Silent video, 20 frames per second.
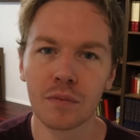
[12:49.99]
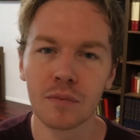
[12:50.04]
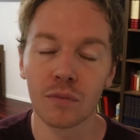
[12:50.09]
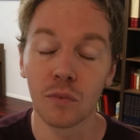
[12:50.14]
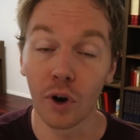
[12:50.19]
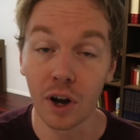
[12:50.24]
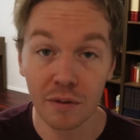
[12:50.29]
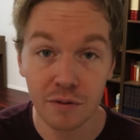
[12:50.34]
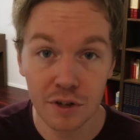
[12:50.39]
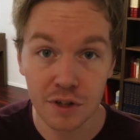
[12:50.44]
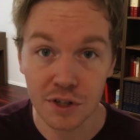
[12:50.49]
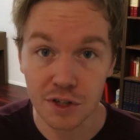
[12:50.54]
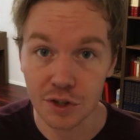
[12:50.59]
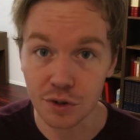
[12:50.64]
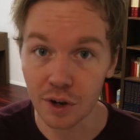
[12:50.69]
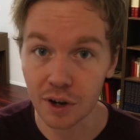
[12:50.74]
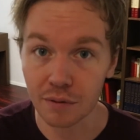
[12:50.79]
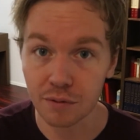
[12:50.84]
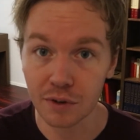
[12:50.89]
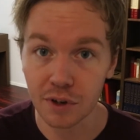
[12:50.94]
what evidence do
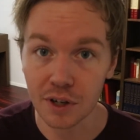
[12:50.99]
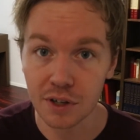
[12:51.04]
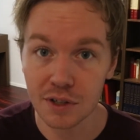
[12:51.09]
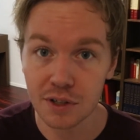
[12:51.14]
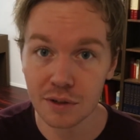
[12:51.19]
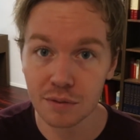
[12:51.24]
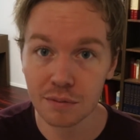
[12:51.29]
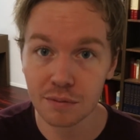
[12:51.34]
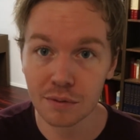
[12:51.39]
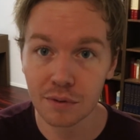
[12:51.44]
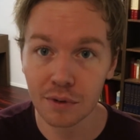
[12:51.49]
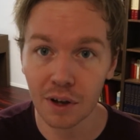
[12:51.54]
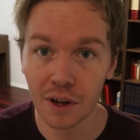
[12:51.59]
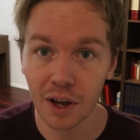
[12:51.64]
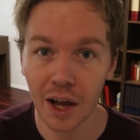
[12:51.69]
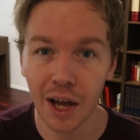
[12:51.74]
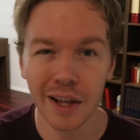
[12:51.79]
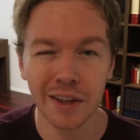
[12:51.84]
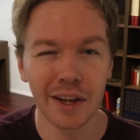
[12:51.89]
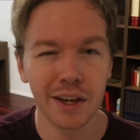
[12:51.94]
you have for this?
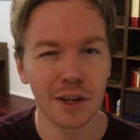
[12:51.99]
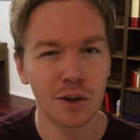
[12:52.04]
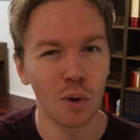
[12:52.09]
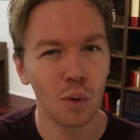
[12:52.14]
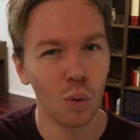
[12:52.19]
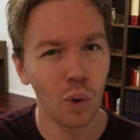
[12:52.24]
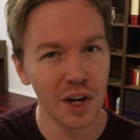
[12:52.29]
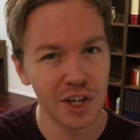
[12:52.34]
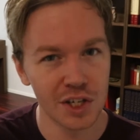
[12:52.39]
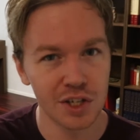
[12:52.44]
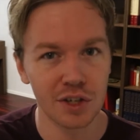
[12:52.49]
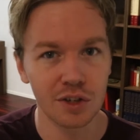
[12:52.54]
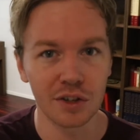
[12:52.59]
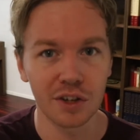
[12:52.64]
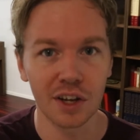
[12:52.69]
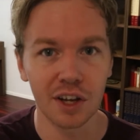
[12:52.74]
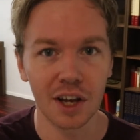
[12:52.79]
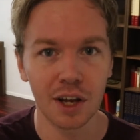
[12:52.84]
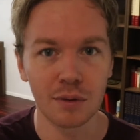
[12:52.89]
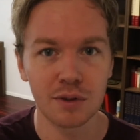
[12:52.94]
And they questioned
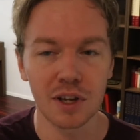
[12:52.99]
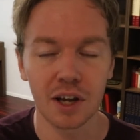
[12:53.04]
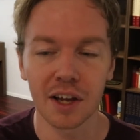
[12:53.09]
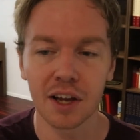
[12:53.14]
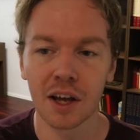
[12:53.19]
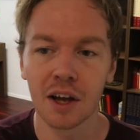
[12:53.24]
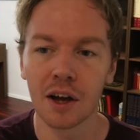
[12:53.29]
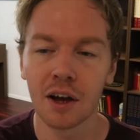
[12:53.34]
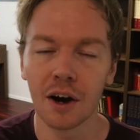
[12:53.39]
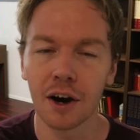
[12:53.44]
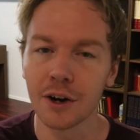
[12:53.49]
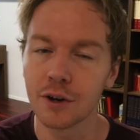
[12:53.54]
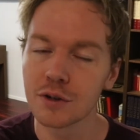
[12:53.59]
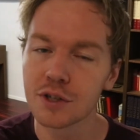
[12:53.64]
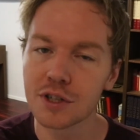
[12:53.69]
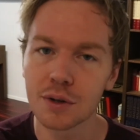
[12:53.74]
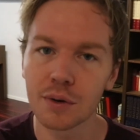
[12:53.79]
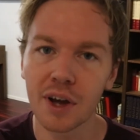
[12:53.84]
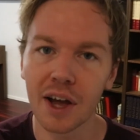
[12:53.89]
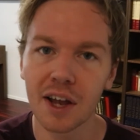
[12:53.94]
it. He was like, are you
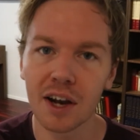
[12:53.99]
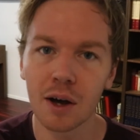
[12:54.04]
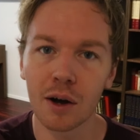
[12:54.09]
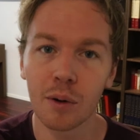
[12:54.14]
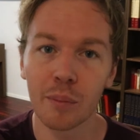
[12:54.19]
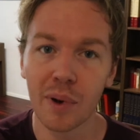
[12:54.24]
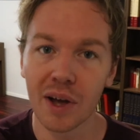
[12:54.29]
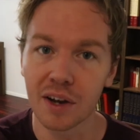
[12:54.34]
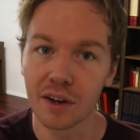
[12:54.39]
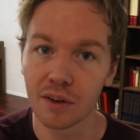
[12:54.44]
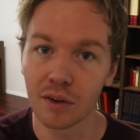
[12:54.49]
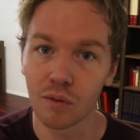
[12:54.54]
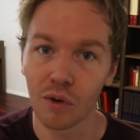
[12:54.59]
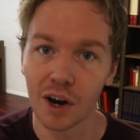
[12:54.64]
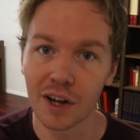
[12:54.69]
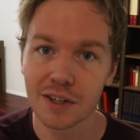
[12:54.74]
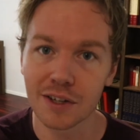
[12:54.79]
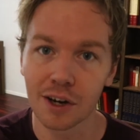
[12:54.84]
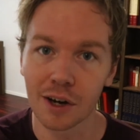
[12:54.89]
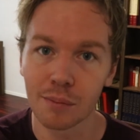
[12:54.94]
still getting out of bed at the
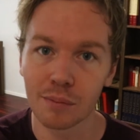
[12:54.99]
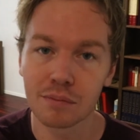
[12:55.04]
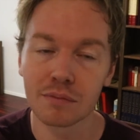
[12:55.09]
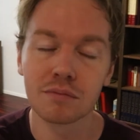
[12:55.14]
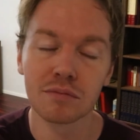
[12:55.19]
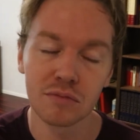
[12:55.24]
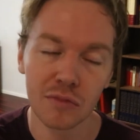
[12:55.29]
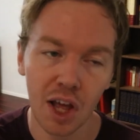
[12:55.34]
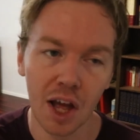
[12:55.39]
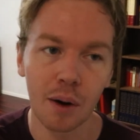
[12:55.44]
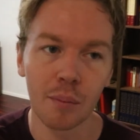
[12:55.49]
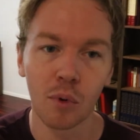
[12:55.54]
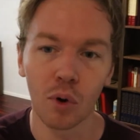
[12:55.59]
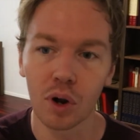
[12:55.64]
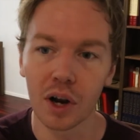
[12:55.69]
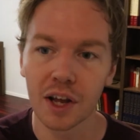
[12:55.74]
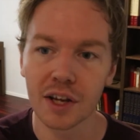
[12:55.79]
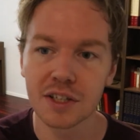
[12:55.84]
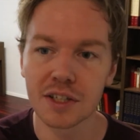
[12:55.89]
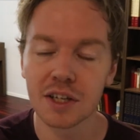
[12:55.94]
right time? Yeah, more or
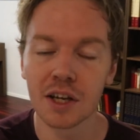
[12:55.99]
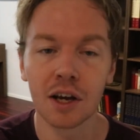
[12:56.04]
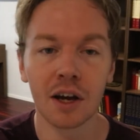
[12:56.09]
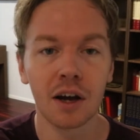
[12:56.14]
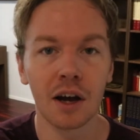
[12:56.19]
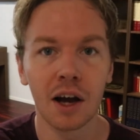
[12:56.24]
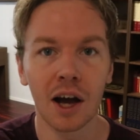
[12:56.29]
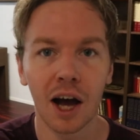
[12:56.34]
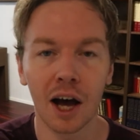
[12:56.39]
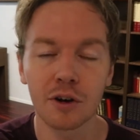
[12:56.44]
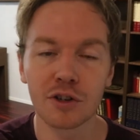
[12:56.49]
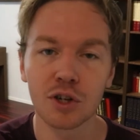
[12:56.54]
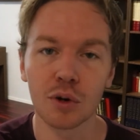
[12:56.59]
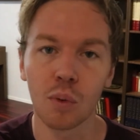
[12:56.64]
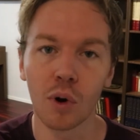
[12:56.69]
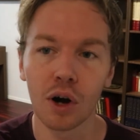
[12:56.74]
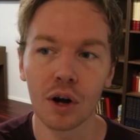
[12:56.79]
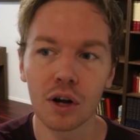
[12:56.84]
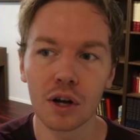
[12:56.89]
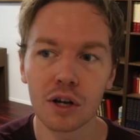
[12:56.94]
less. How's your
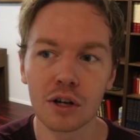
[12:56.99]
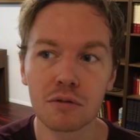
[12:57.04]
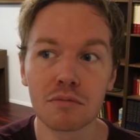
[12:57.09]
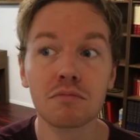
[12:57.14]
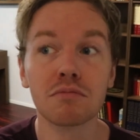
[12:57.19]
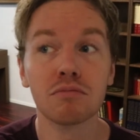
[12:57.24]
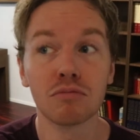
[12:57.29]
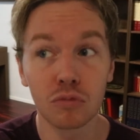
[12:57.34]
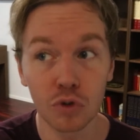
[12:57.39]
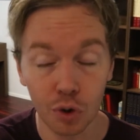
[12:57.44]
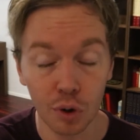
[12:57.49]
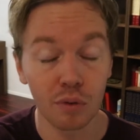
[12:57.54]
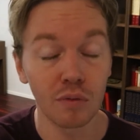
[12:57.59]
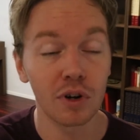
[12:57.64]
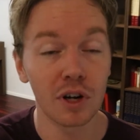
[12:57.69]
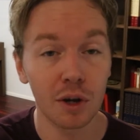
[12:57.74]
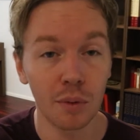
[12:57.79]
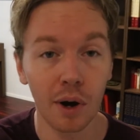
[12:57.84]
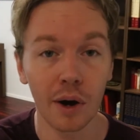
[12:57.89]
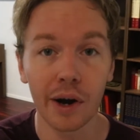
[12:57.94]
work? Doing
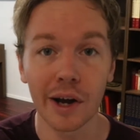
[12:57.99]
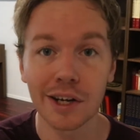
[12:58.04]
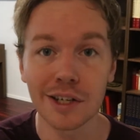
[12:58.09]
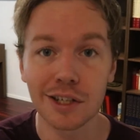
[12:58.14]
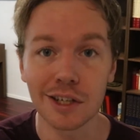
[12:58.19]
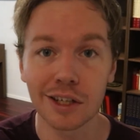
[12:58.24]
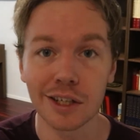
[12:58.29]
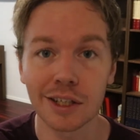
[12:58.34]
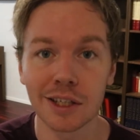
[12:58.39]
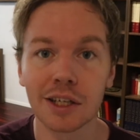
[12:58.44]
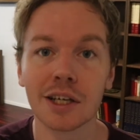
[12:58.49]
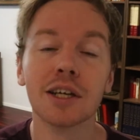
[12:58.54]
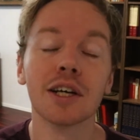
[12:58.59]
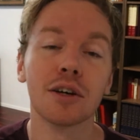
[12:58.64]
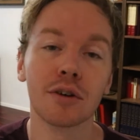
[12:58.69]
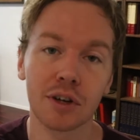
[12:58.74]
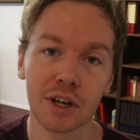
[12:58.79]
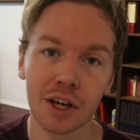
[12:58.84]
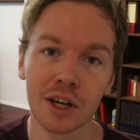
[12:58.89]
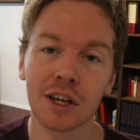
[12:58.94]
really well, actually.
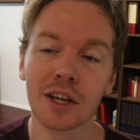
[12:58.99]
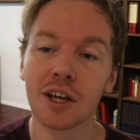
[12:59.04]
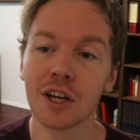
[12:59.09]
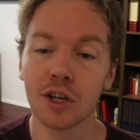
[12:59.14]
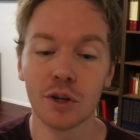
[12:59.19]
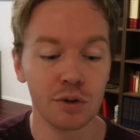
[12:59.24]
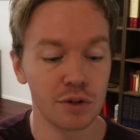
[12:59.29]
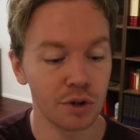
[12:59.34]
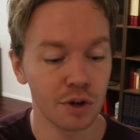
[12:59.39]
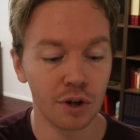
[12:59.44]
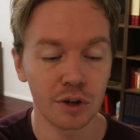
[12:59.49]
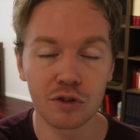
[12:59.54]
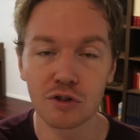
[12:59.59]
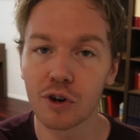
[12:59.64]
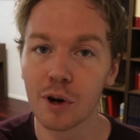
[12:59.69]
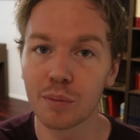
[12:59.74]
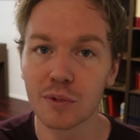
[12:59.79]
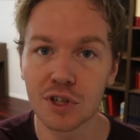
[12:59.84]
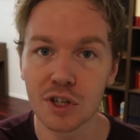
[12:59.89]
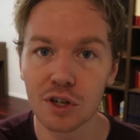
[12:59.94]
Okay. You took a
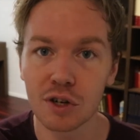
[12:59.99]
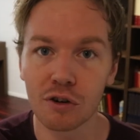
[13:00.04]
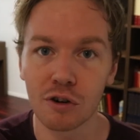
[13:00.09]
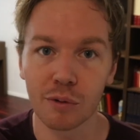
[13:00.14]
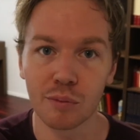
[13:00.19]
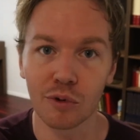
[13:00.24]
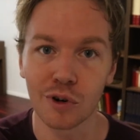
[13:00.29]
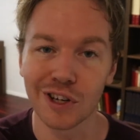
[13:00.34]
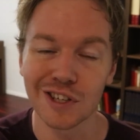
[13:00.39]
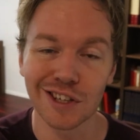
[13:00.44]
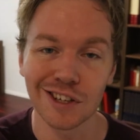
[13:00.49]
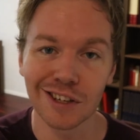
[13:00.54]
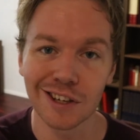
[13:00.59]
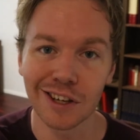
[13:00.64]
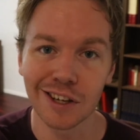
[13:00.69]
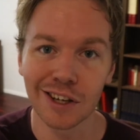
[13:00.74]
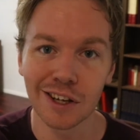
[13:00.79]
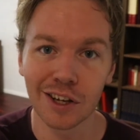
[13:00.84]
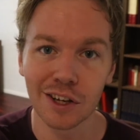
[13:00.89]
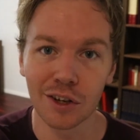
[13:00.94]
trip to Europe
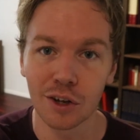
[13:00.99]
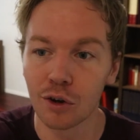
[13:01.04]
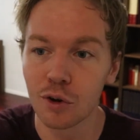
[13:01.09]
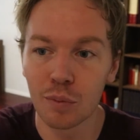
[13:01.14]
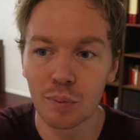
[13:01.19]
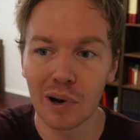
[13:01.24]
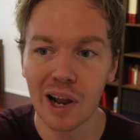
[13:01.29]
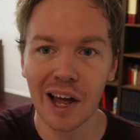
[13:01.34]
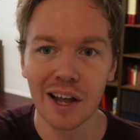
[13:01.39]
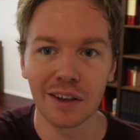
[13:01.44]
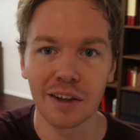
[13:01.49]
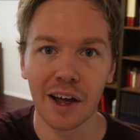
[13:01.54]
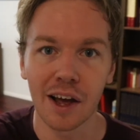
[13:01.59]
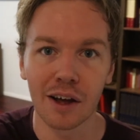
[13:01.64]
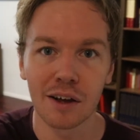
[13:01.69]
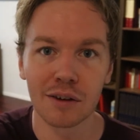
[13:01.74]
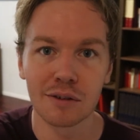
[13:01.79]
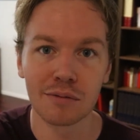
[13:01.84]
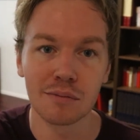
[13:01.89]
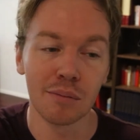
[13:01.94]
recently. Yeah, who planned
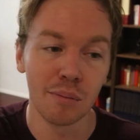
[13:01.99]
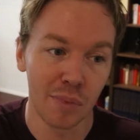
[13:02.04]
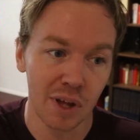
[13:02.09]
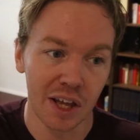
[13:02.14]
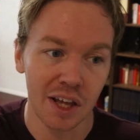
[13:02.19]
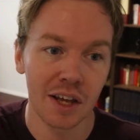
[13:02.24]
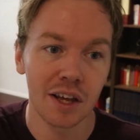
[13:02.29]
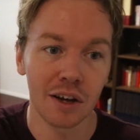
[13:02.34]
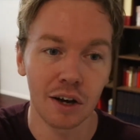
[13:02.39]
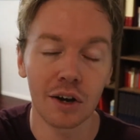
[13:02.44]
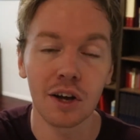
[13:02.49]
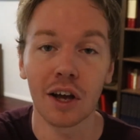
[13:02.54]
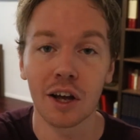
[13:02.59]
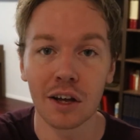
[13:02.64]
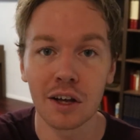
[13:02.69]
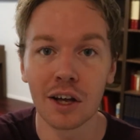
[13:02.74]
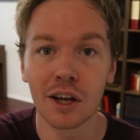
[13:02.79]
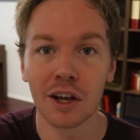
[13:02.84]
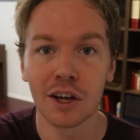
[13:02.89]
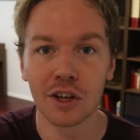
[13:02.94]
that? Me.
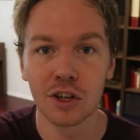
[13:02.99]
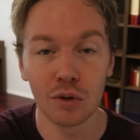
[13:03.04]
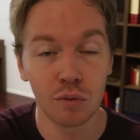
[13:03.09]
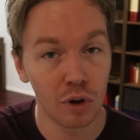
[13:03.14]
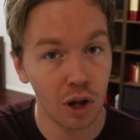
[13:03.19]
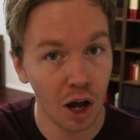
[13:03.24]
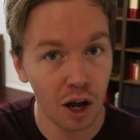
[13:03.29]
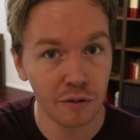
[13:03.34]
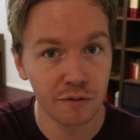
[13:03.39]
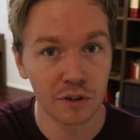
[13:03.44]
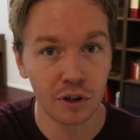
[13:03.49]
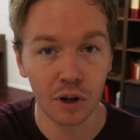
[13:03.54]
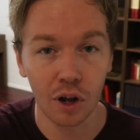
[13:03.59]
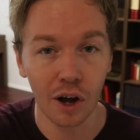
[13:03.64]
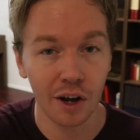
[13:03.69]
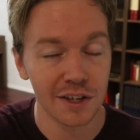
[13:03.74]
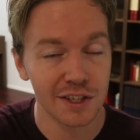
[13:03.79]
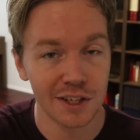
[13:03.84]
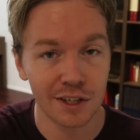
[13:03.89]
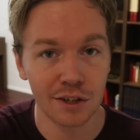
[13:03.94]
Okay. You laughed a
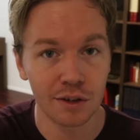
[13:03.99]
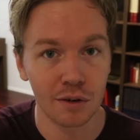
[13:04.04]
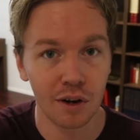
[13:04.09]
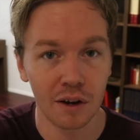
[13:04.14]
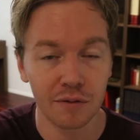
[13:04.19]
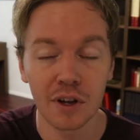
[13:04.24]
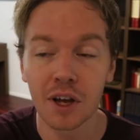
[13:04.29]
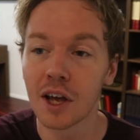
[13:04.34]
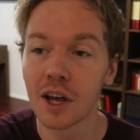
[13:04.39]
lot. I seen you laugh.